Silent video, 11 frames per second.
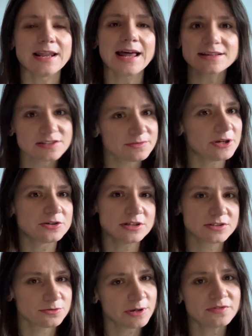last on my
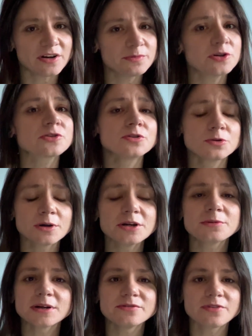list, 25 books of
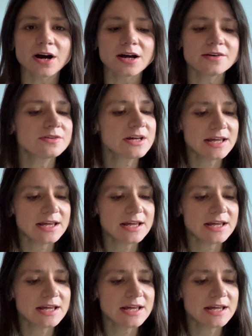2025,